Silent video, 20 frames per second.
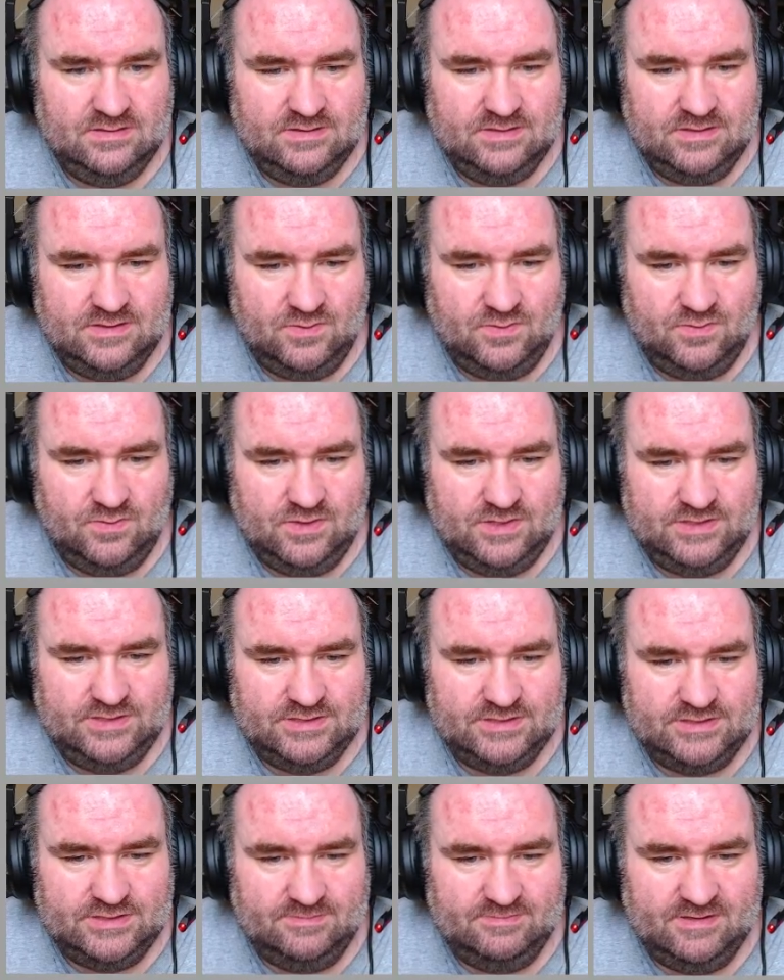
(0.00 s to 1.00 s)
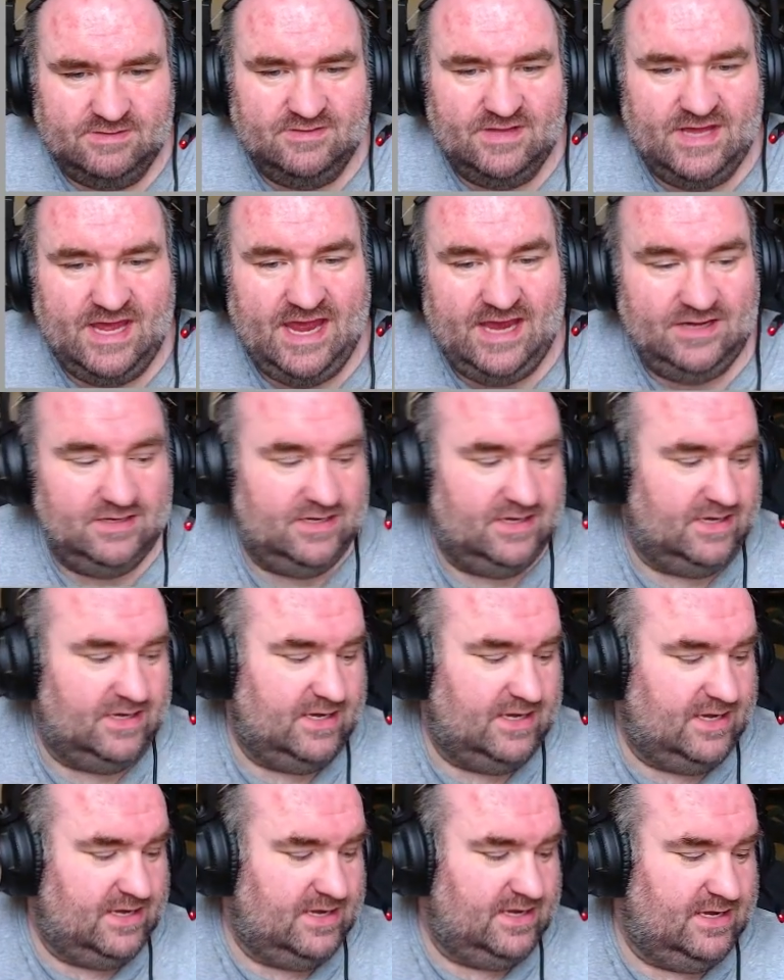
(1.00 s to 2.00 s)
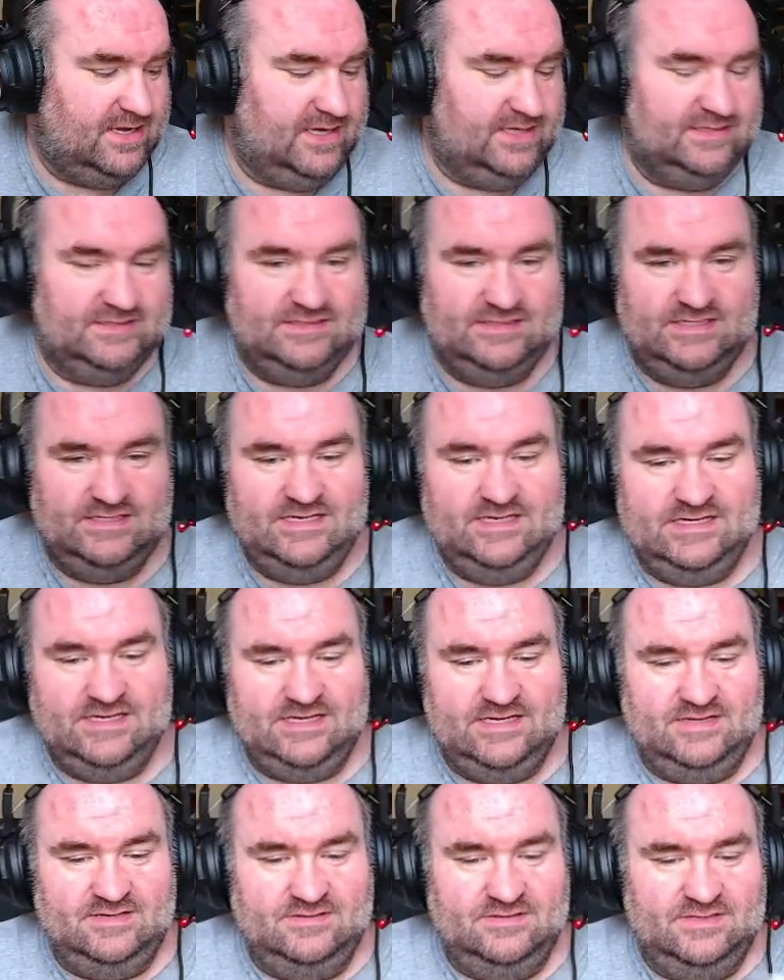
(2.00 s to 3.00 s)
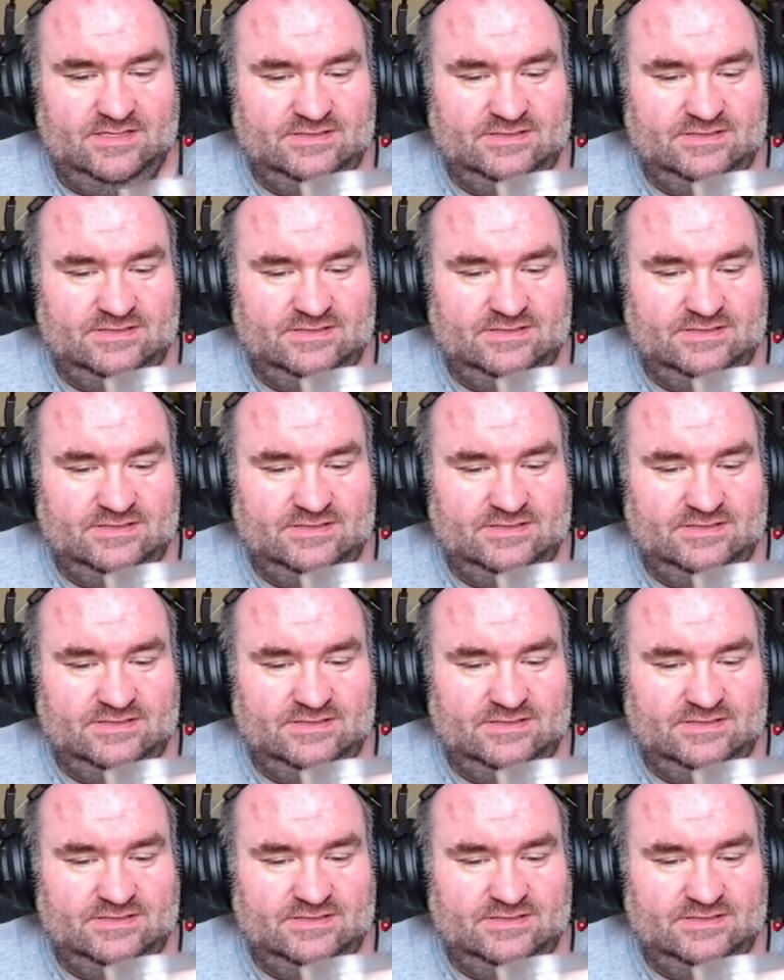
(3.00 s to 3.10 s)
Then the one just above that. Ah, I see now.